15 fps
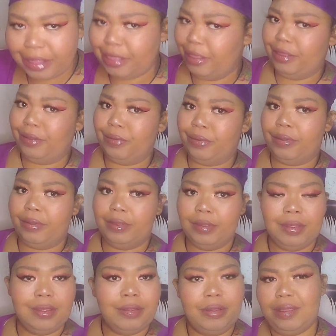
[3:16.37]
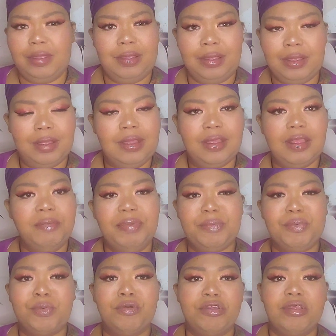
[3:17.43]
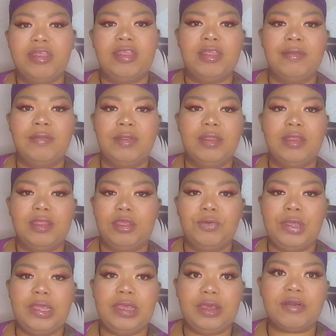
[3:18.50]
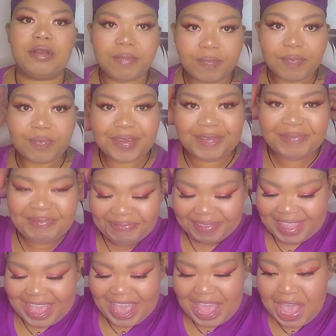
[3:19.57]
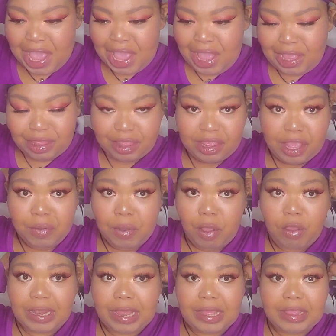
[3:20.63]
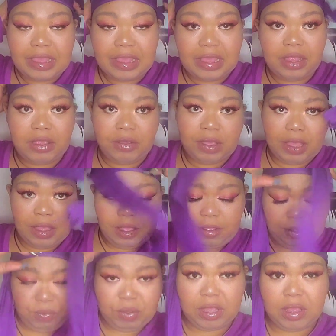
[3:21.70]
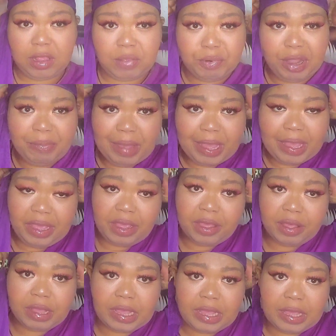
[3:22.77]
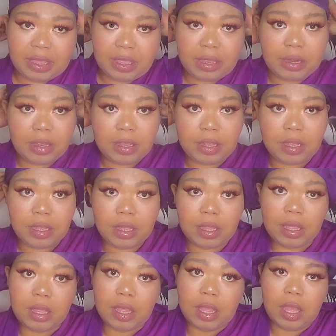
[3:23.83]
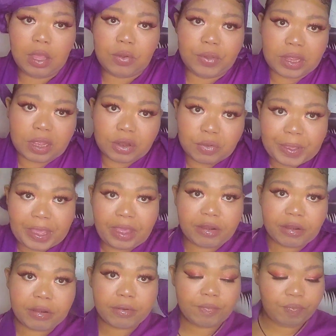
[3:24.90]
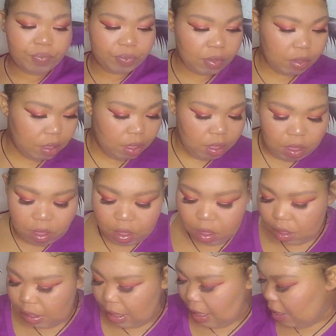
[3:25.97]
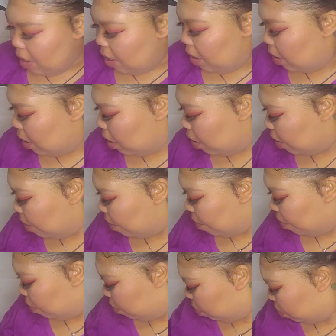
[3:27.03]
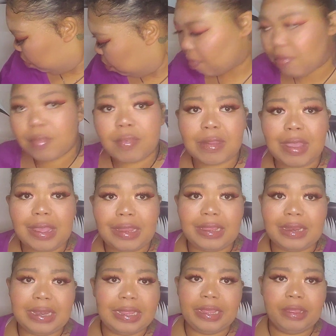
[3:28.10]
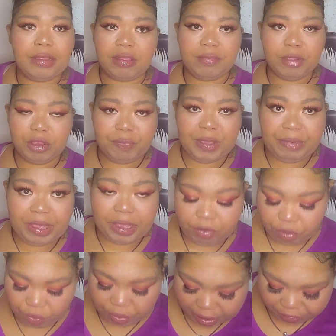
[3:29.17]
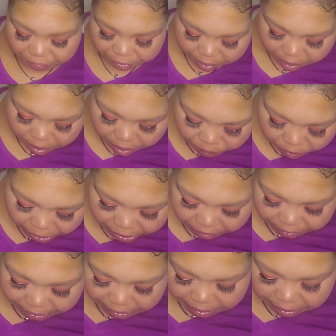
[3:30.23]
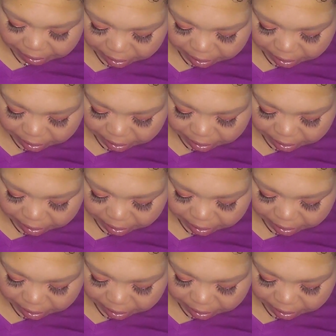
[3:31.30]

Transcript: to you. Some people are just too eager. So all I did, you guys, was braid my hair in a quick little pattern. And I did lay down some little baby hairs or whatever. Watch out, Kiki.